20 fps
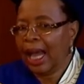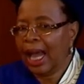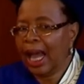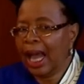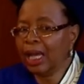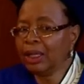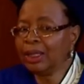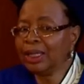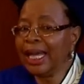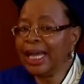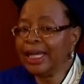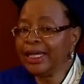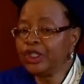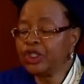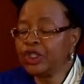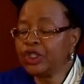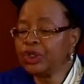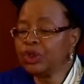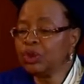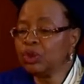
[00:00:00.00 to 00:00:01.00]
I'd like
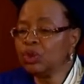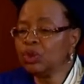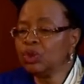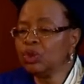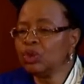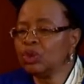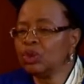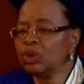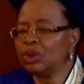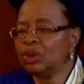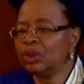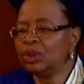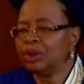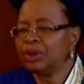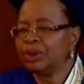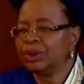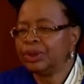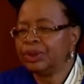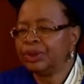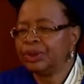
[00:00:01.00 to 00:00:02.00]
to
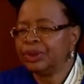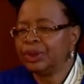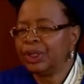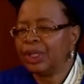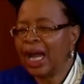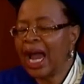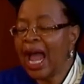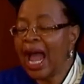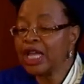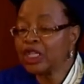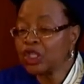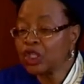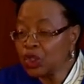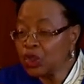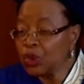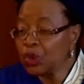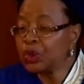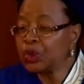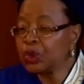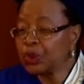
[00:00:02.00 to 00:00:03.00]
ask
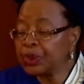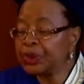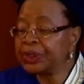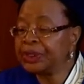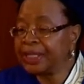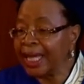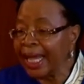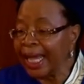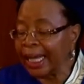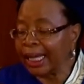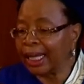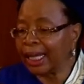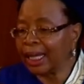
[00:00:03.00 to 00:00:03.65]
you to think